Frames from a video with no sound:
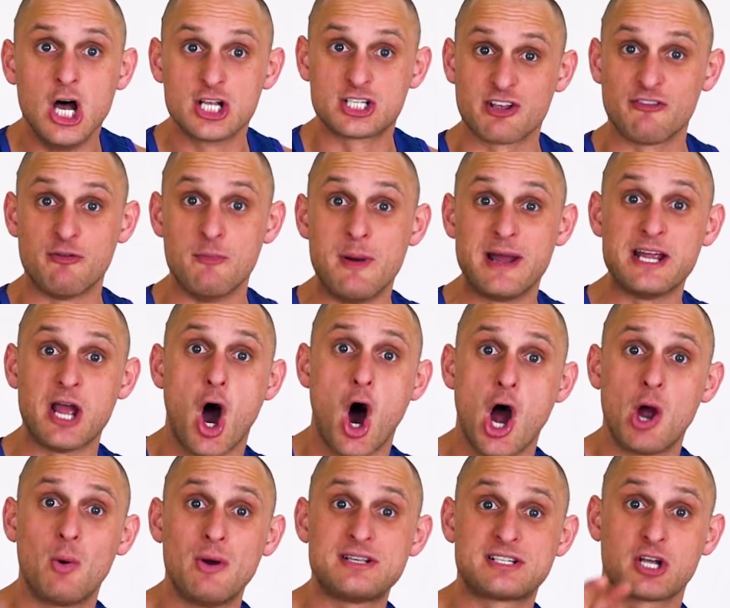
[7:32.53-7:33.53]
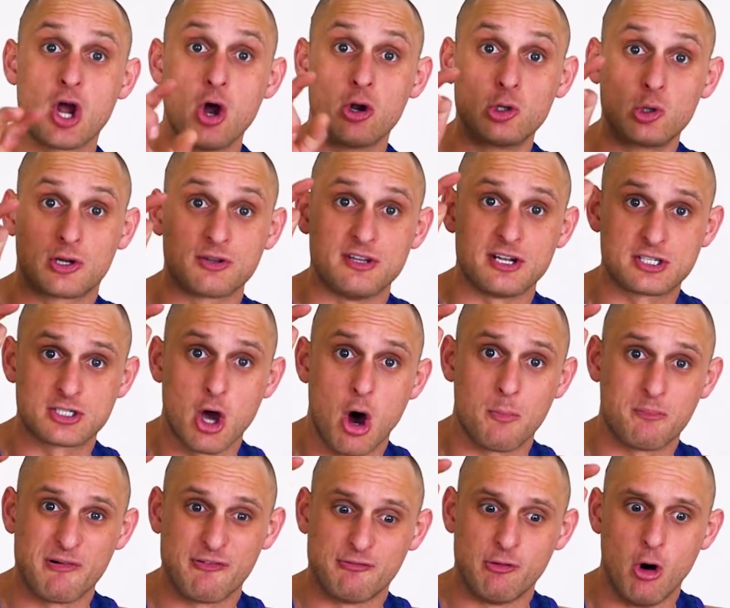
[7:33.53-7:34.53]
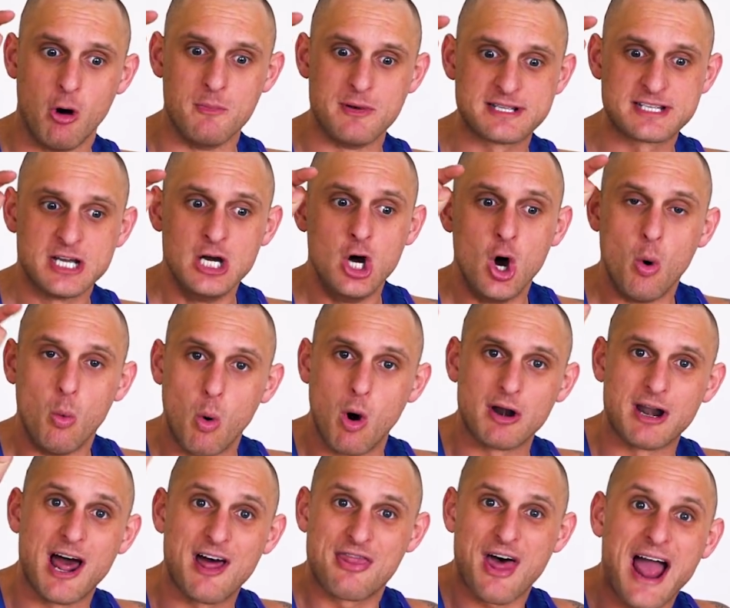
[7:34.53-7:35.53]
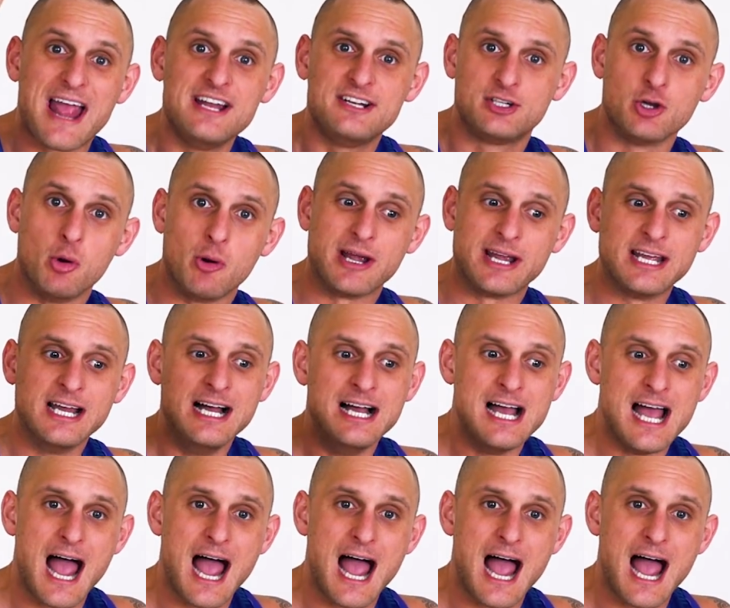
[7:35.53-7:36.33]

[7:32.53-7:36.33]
So for me, I always go look at the top performers. What are they doing?